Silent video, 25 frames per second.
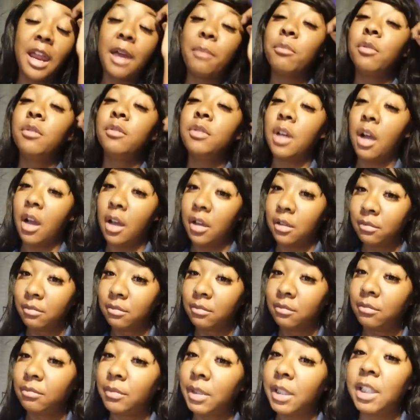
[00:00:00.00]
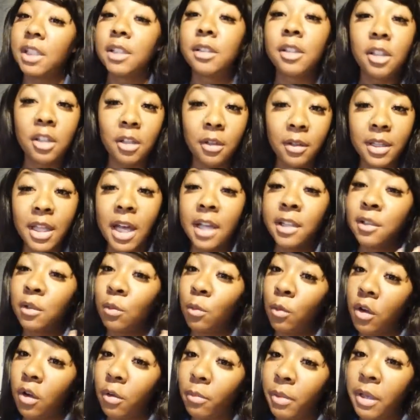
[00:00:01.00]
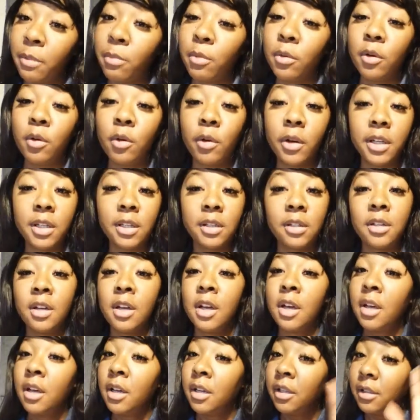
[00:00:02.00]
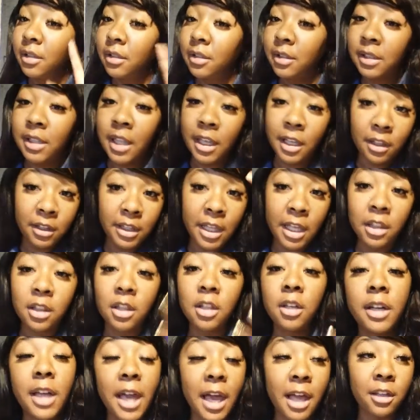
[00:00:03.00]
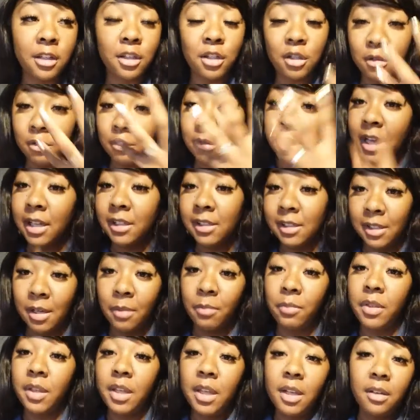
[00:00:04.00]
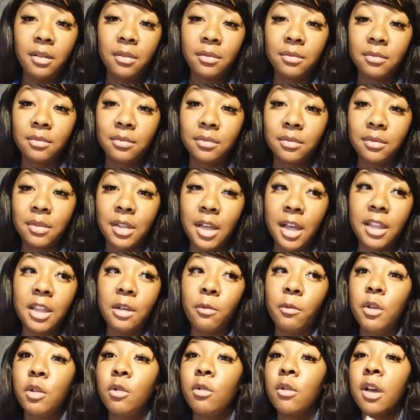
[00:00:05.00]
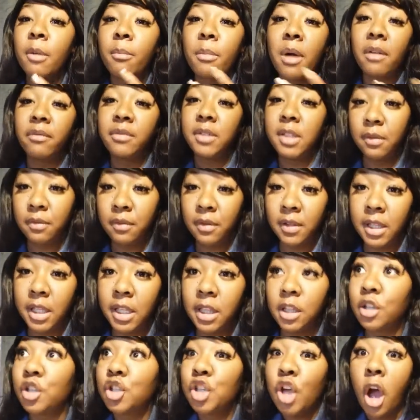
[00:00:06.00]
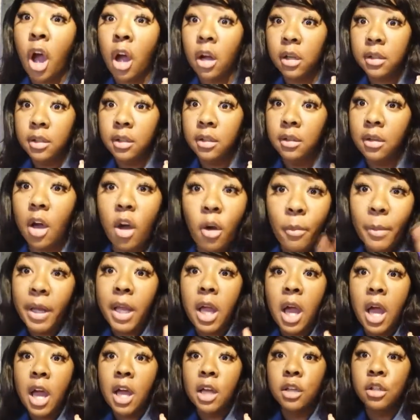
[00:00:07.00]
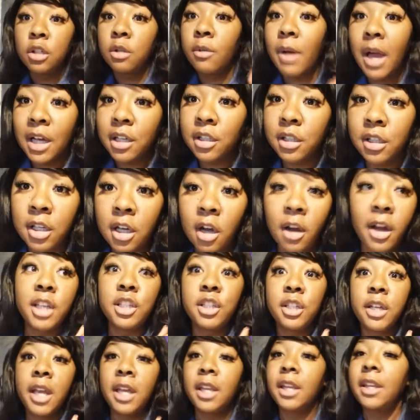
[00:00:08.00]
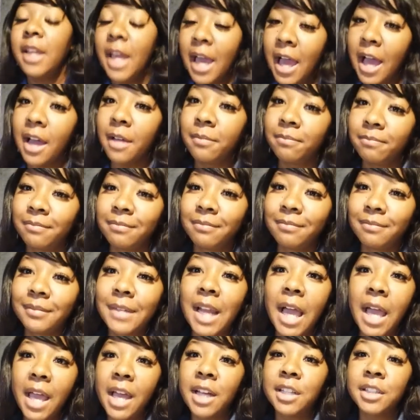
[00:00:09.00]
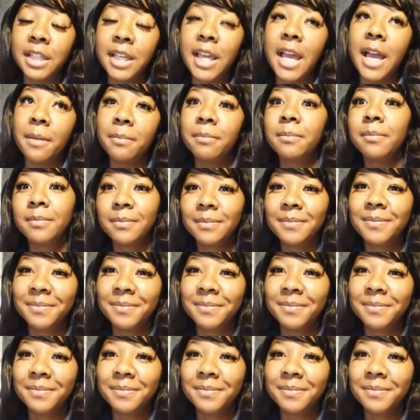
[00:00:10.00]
I moved on because that's the world. People are going to they look at you as something, and then when you come off differently, they're shocked. Oh my gosh, you actually are educated. Yeah, I actually am.